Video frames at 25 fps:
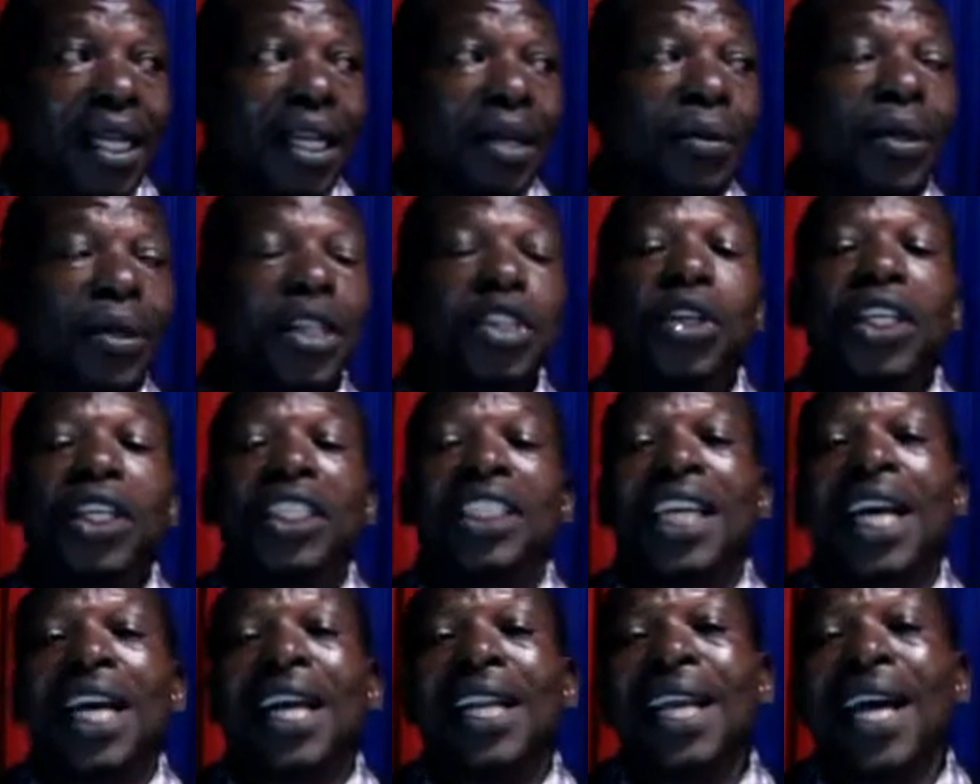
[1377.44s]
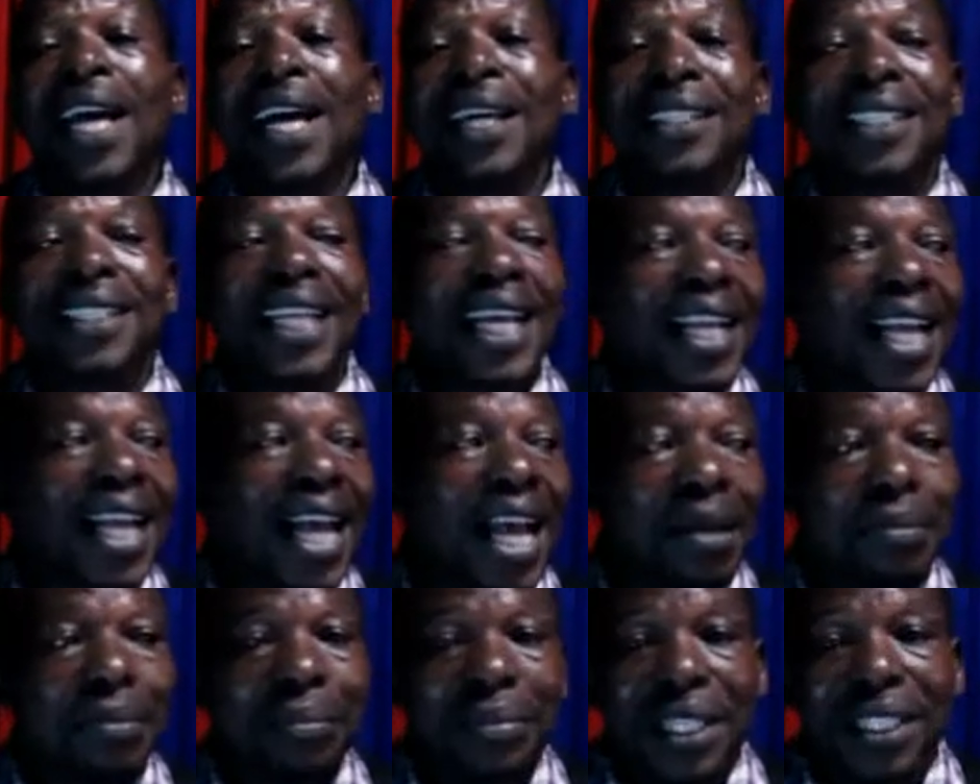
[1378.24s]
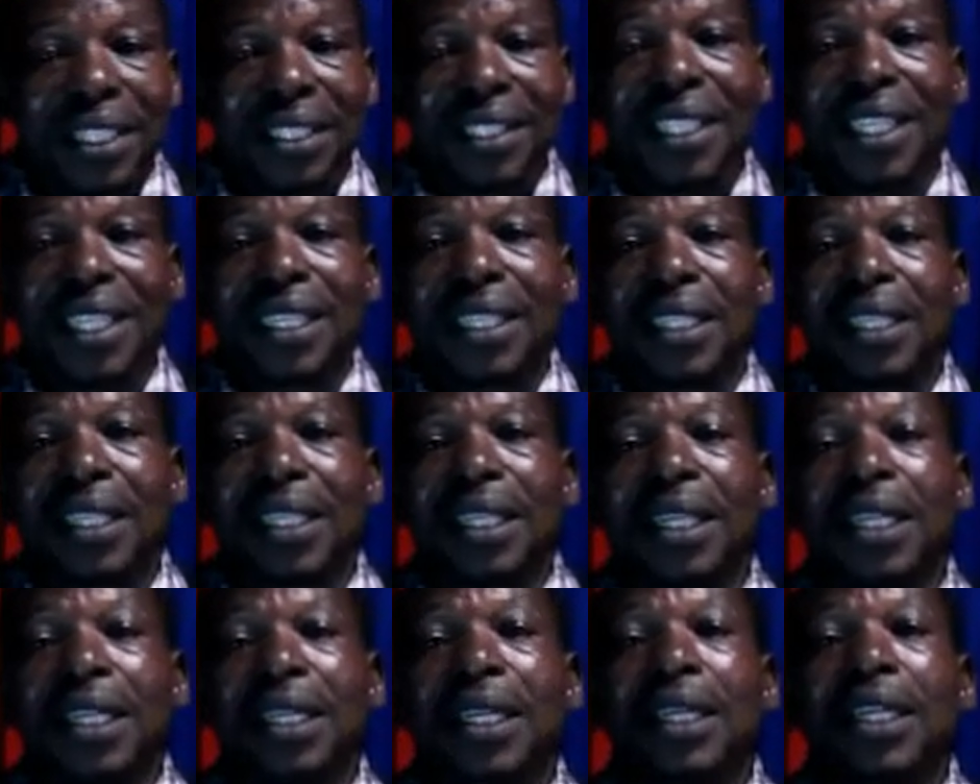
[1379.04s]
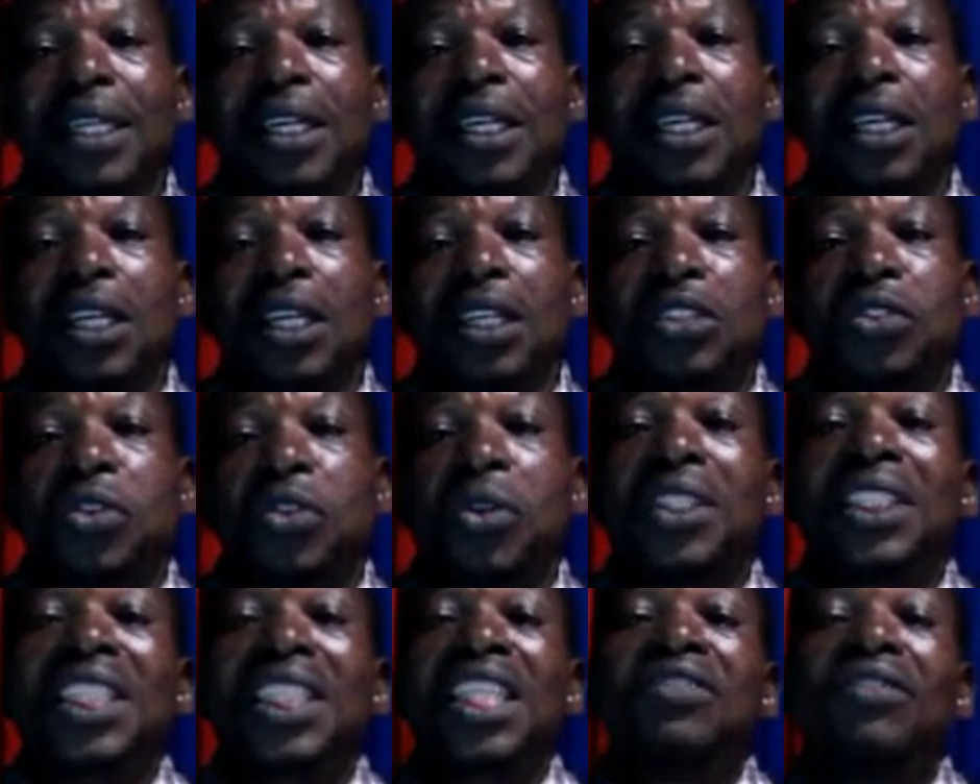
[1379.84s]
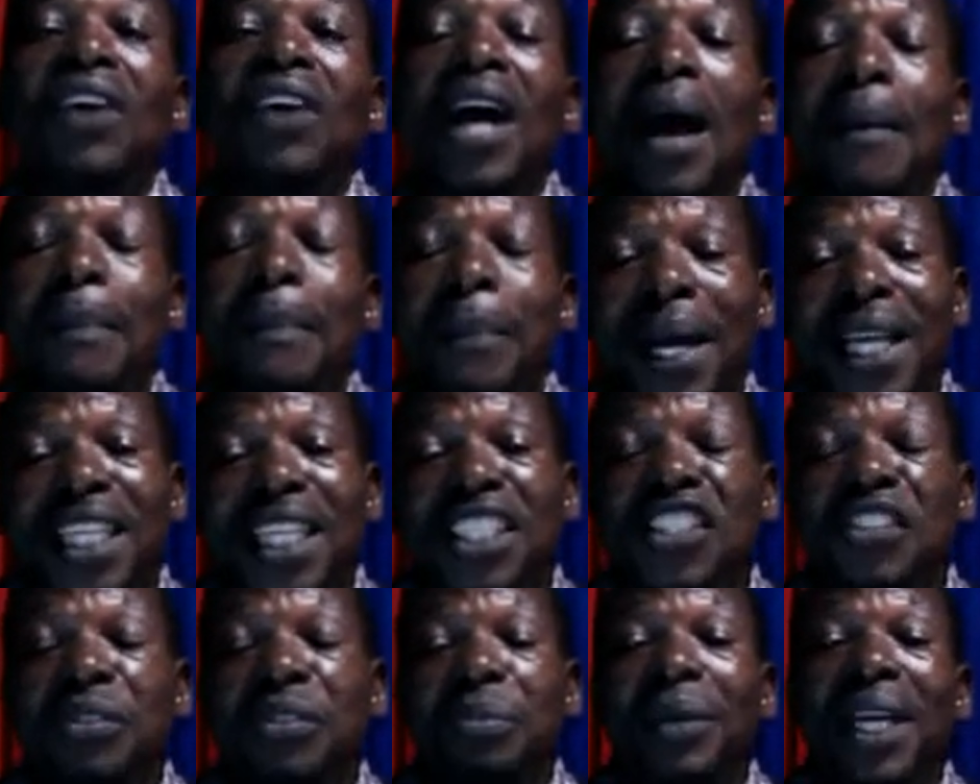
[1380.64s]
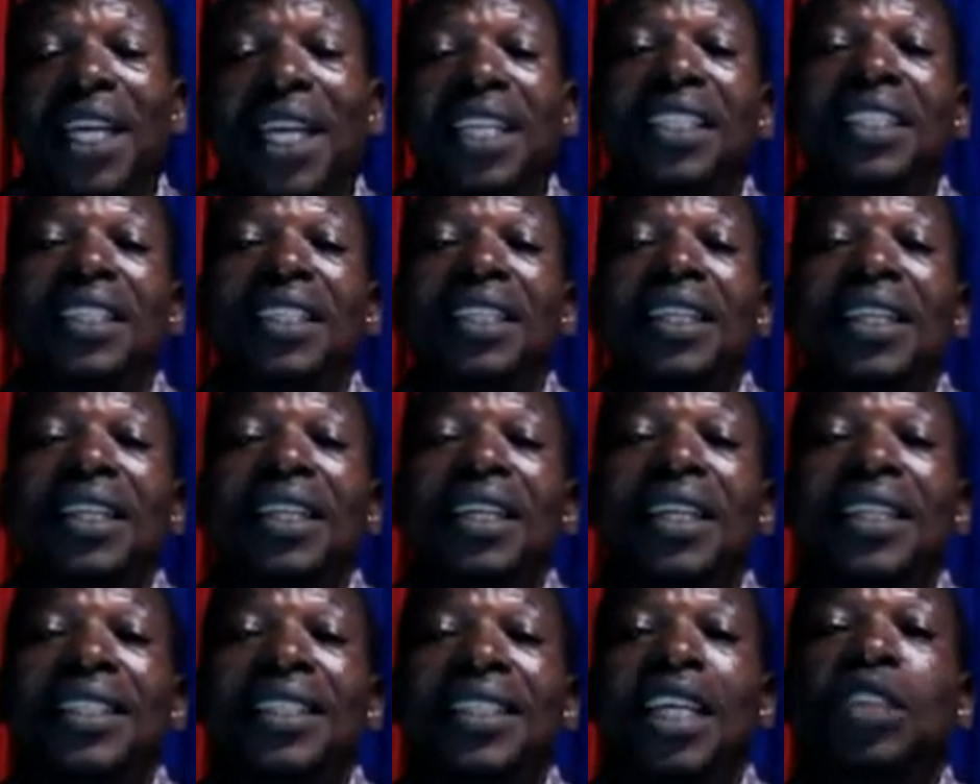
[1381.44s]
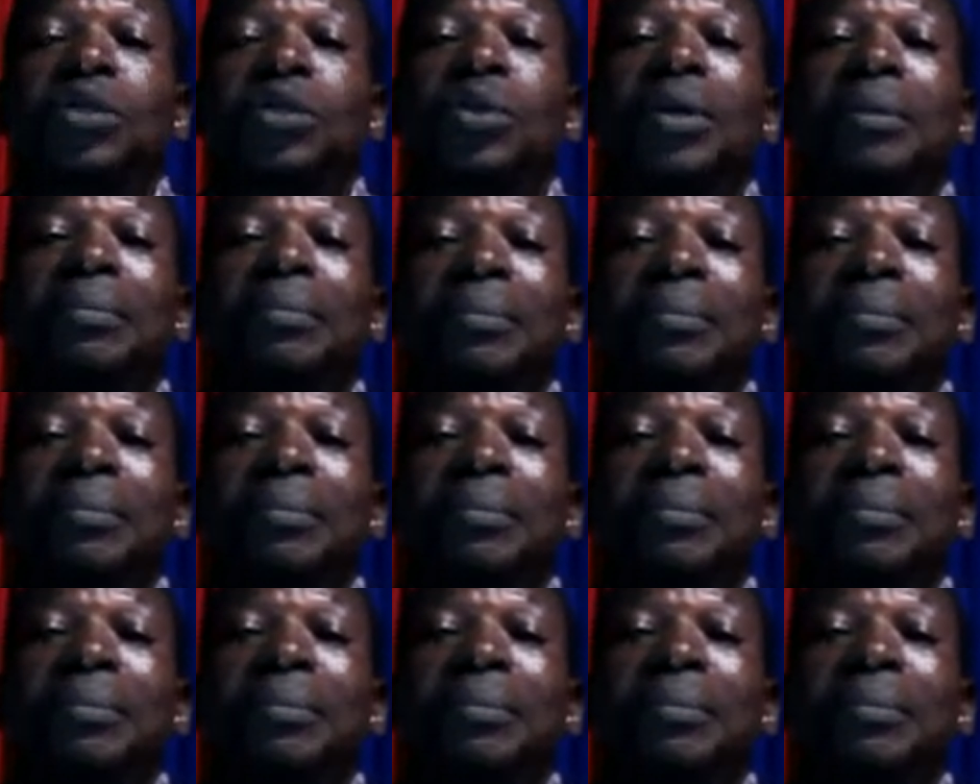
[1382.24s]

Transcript: When your child has done a mistake, don't give a punishment that will